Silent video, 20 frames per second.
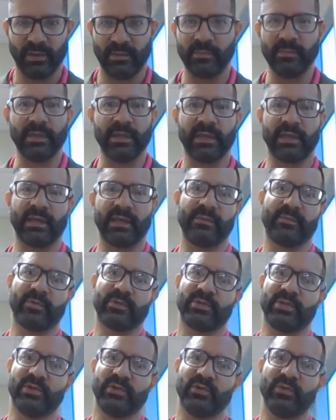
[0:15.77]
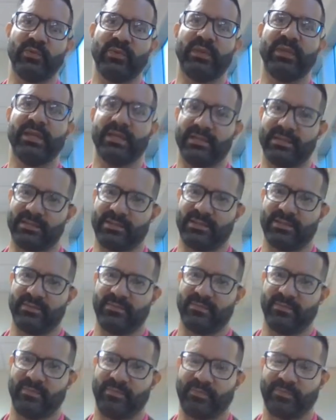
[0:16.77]
being able to do this.
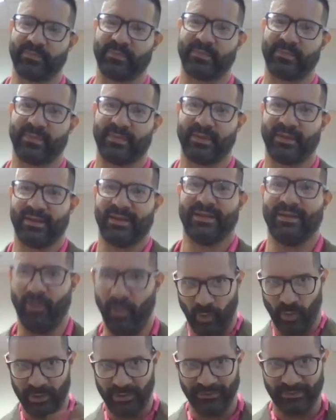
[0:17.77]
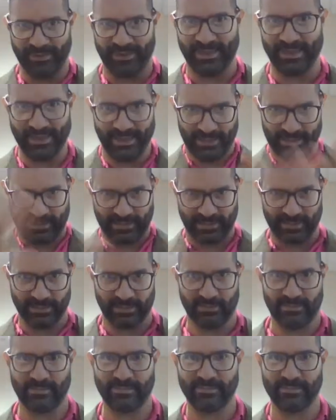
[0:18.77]
All of this